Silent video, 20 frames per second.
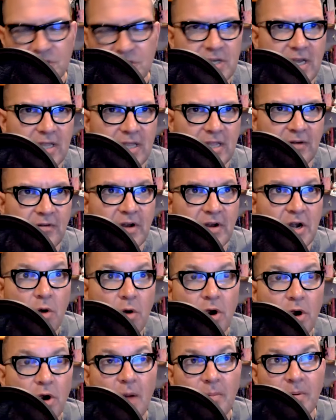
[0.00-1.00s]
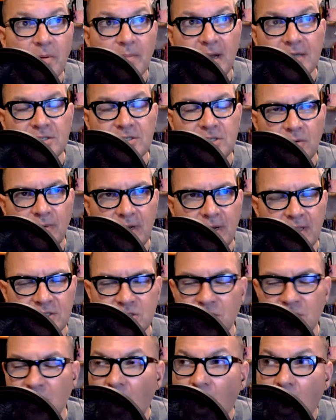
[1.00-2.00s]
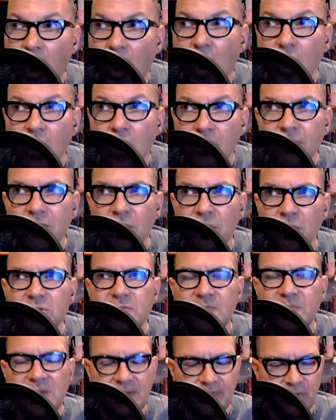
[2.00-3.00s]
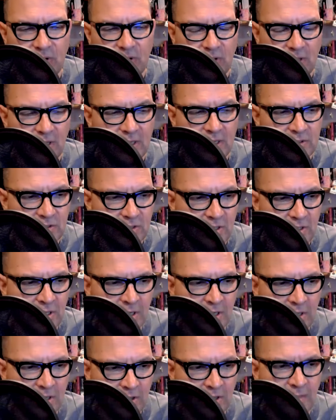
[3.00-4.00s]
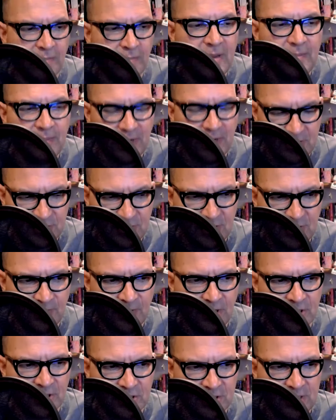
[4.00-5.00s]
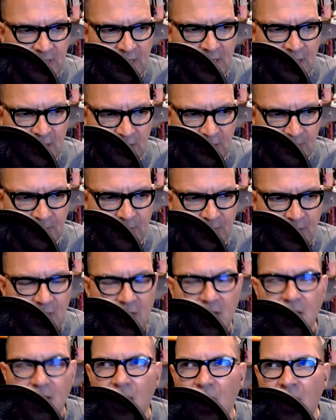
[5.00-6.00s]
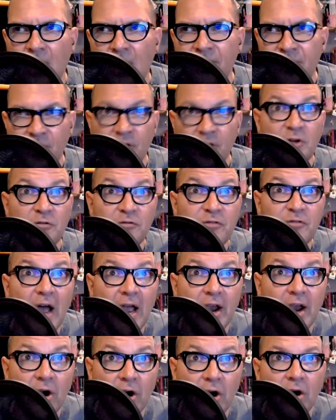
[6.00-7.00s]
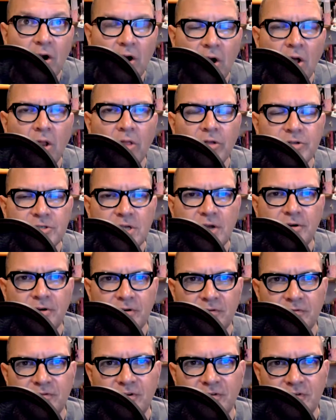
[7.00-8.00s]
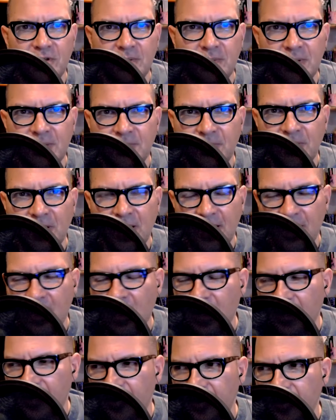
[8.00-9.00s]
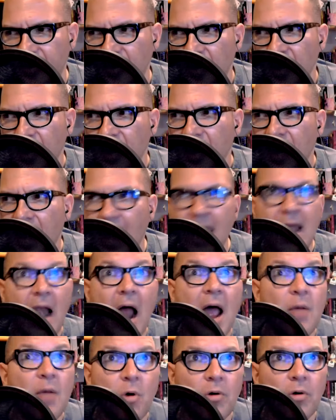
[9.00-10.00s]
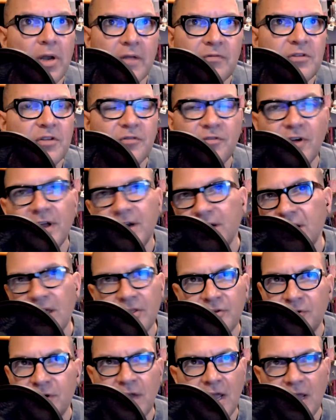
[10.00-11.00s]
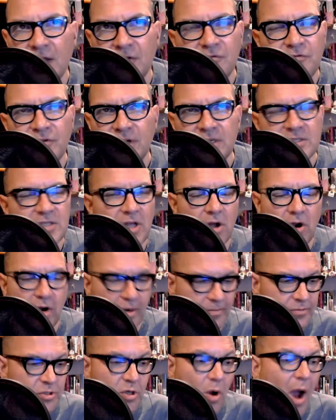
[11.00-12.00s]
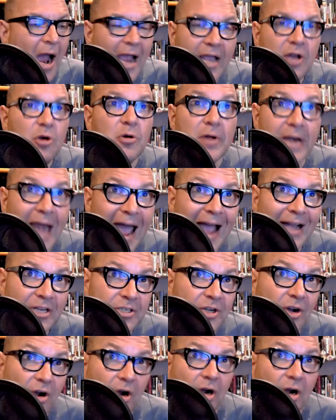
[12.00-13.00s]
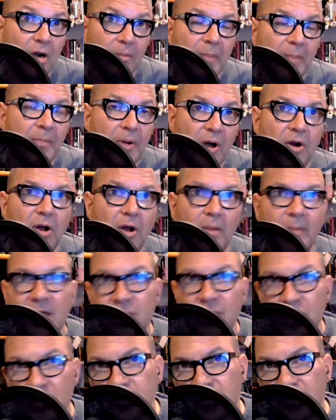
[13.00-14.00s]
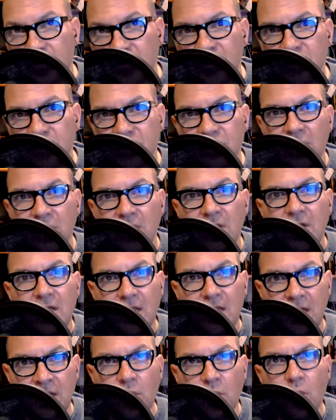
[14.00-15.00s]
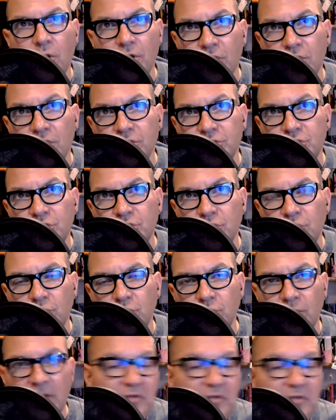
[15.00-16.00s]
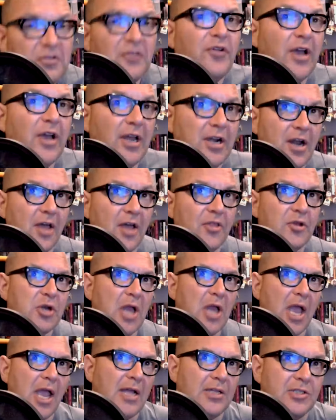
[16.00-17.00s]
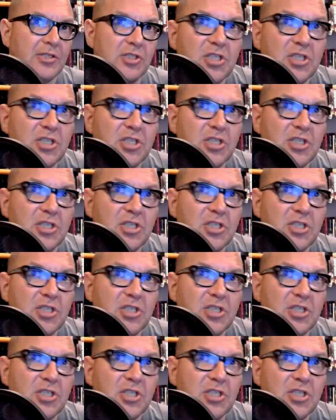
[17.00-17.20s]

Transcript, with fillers: are saying that if I don't compromise in a way that's going to harm those people and the, the people I started the project to help, uh, they're going to fire all those 150 people I right. hired and I won't live to fight another day and fix the harm. So I'm going to enact a harm upon all my users in order to live to fight another day and